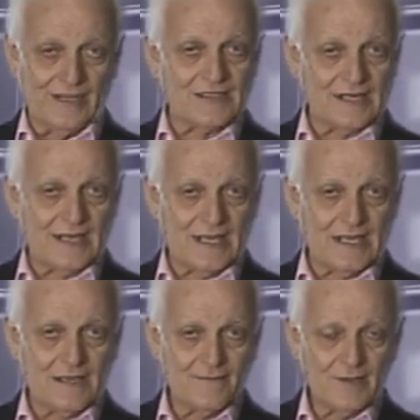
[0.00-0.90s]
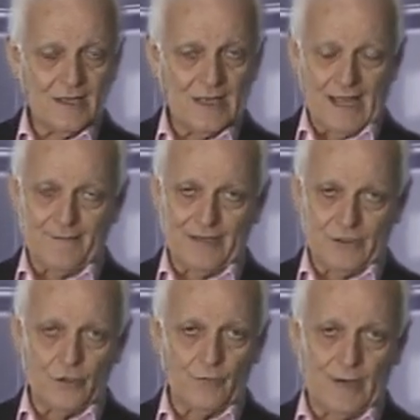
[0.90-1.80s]
isn't He? I
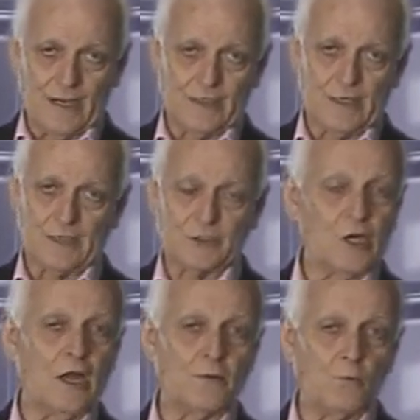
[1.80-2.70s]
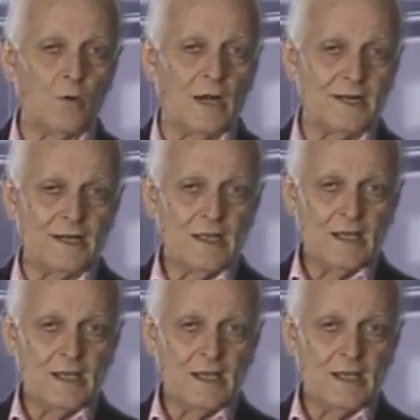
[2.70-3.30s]
mean, you read uh, John 1